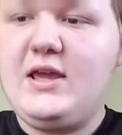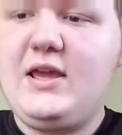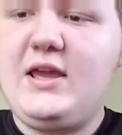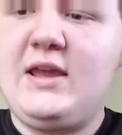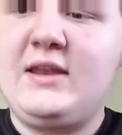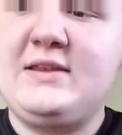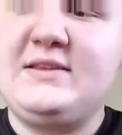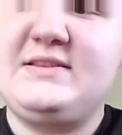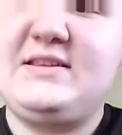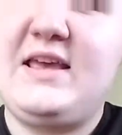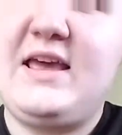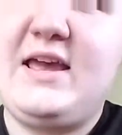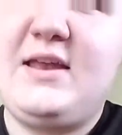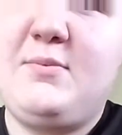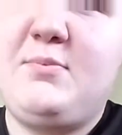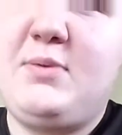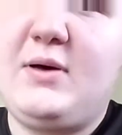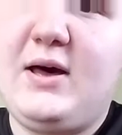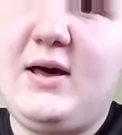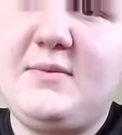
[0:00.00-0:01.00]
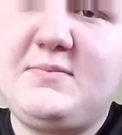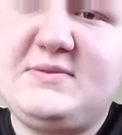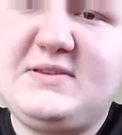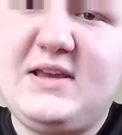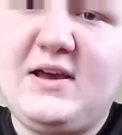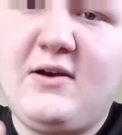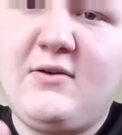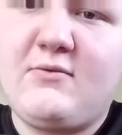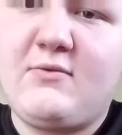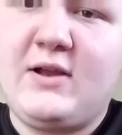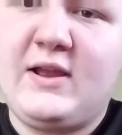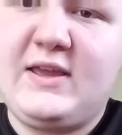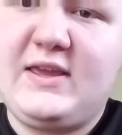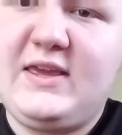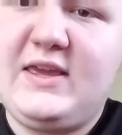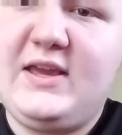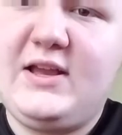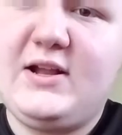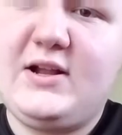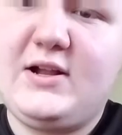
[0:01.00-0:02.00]
and his head pops out right
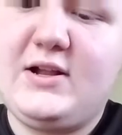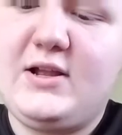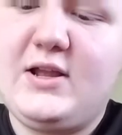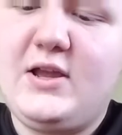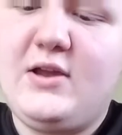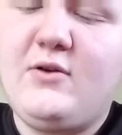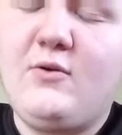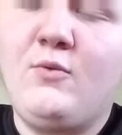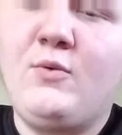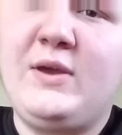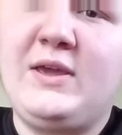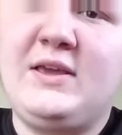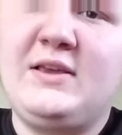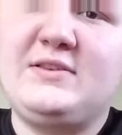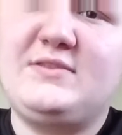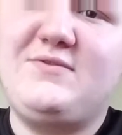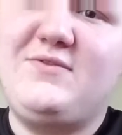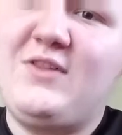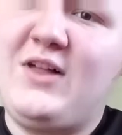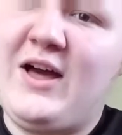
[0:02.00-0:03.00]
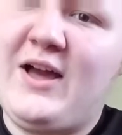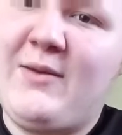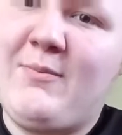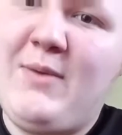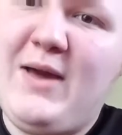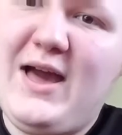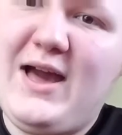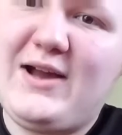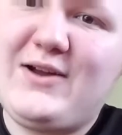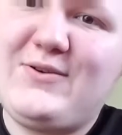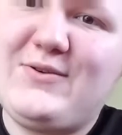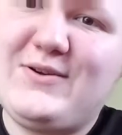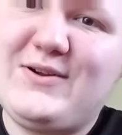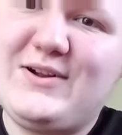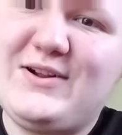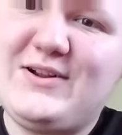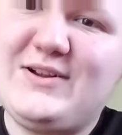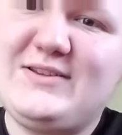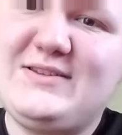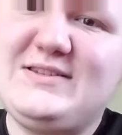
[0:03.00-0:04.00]
here, wings fly
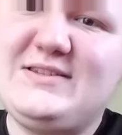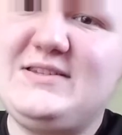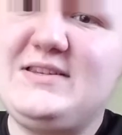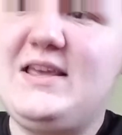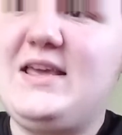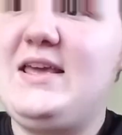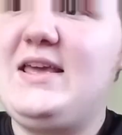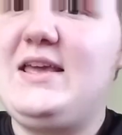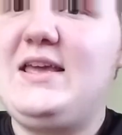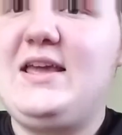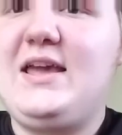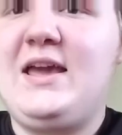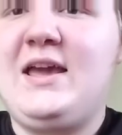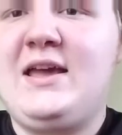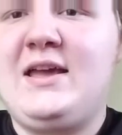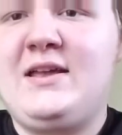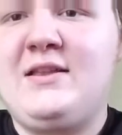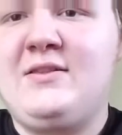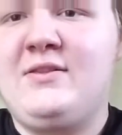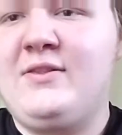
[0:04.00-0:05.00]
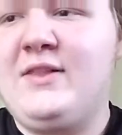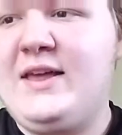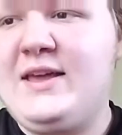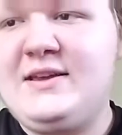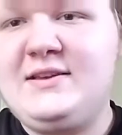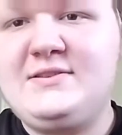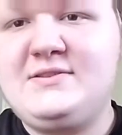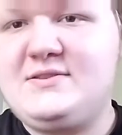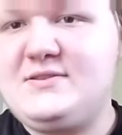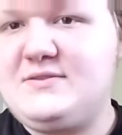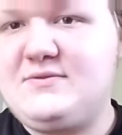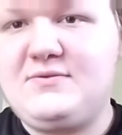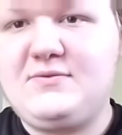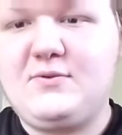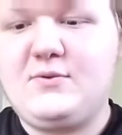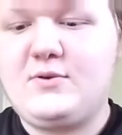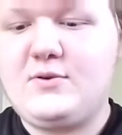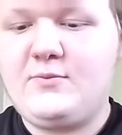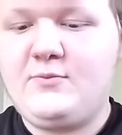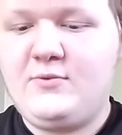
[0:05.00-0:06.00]
backwards, and legs
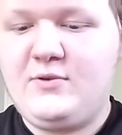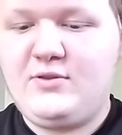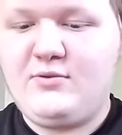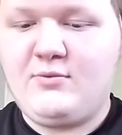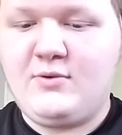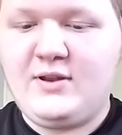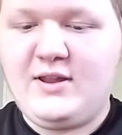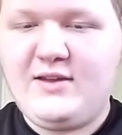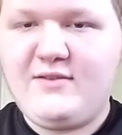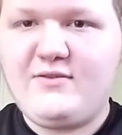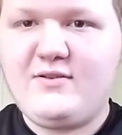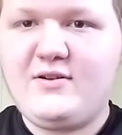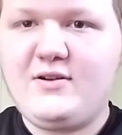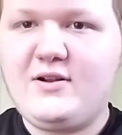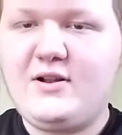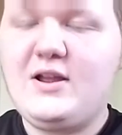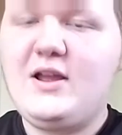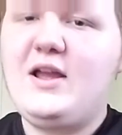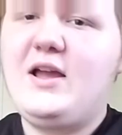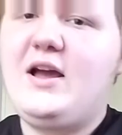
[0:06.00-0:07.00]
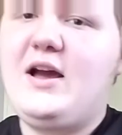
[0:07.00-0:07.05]
form with whatever.